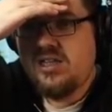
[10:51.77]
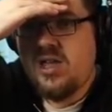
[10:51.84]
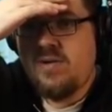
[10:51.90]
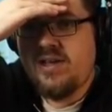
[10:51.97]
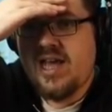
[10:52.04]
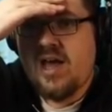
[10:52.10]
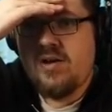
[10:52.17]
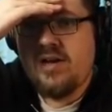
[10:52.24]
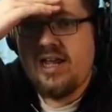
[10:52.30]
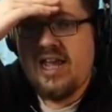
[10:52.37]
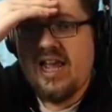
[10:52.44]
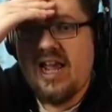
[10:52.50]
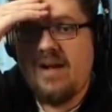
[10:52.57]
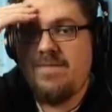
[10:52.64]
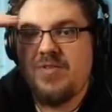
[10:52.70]
Don't counter
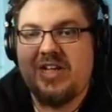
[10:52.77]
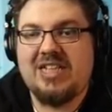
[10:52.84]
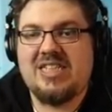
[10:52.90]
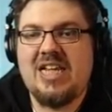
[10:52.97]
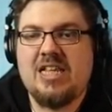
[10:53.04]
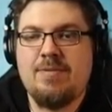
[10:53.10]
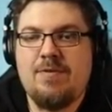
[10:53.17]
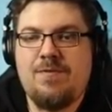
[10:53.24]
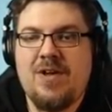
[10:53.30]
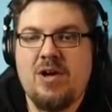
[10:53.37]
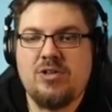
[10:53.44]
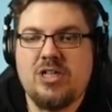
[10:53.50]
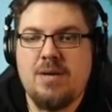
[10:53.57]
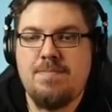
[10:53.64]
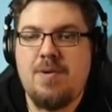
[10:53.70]
here. You can see the
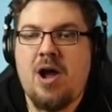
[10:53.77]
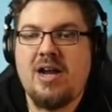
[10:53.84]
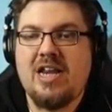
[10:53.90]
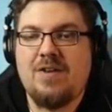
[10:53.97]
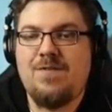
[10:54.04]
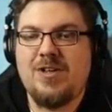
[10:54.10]
midfield combining.